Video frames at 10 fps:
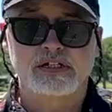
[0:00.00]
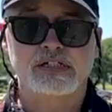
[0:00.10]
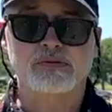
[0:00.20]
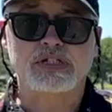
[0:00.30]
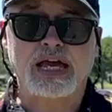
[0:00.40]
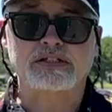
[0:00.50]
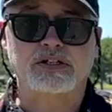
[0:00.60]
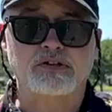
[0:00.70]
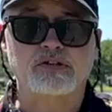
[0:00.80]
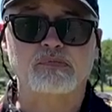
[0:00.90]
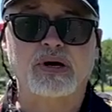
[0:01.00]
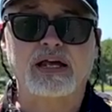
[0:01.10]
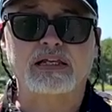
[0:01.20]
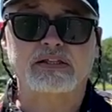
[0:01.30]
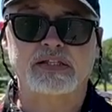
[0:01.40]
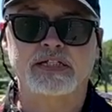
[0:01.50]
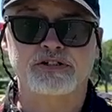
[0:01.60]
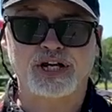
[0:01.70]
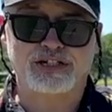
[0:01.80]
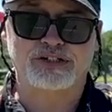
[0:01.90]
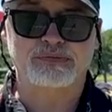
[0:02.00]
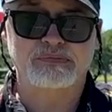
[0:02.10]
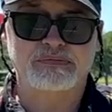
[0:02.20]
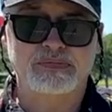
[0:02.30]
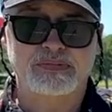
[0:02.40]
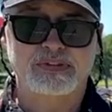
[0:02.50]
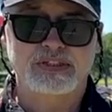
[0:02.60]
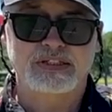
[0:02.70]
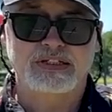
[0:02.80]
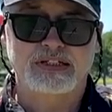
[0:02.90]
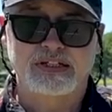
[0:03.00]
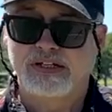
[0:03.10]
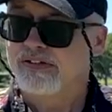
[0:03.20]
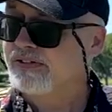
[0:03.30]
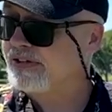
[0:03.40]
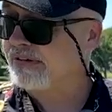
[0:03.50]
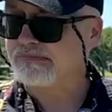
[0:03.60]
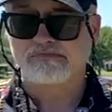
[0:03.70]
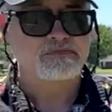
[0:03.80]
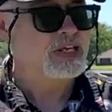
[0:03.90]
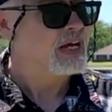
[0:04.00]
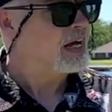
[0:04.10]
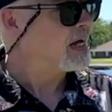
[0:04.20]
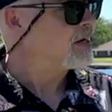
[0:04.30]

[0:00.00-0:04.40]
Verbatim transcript: she was executed by lethal injection. So, I